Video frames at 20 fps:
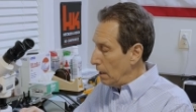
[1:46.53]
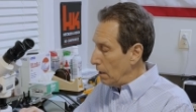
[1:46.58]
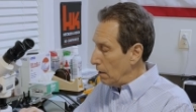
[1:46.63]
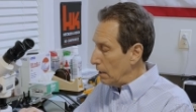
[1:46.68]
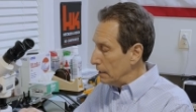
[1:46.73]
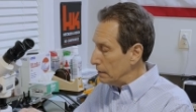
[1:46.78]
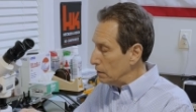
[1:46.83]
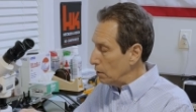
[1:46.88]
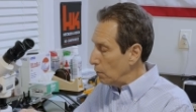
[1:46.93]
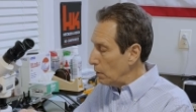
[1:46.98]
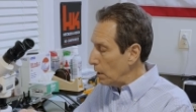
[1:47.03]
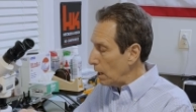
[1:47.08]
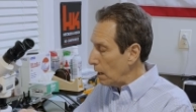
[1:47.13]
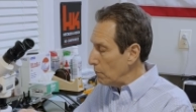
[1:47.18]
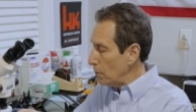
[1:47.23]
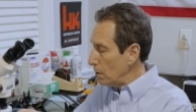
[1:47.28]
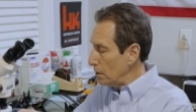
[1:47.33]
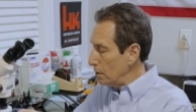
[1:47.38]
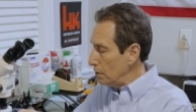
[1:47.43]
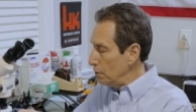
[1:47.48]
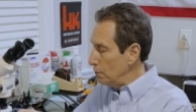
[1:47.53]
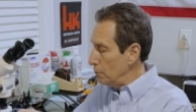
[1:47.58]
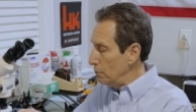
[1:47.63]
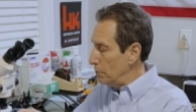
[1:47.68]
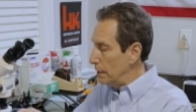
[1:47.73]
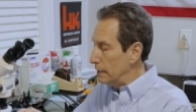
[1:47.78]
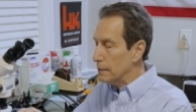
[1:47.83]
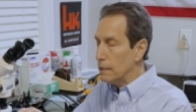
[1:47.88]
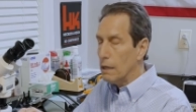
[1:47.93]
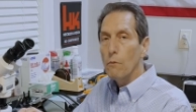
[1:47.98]
All right. So what I want to
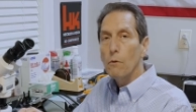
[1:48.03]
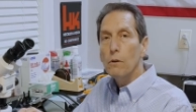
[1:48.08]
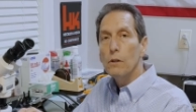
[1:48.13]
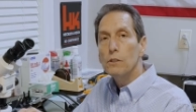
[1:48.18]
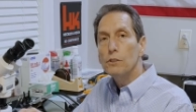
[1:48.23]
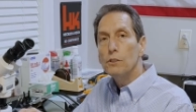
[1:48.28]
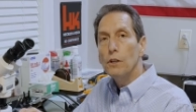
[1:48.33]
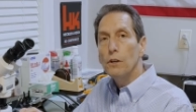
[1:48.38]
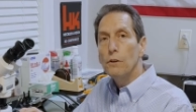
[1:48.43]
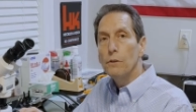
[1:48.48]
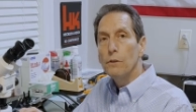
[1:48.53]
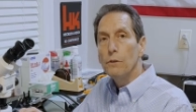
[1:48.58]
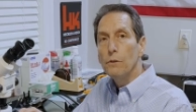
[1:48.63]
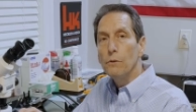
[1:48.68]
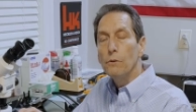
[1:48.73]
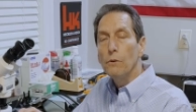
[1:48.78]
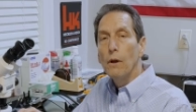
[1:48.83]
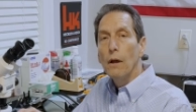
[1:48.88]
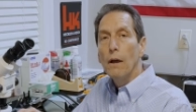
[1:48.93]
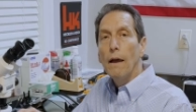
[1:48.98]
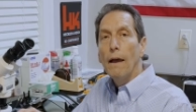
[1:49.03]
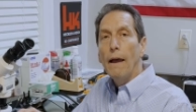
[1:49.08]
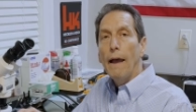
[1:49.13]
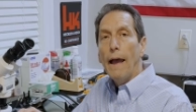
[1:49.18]
do is I want to show you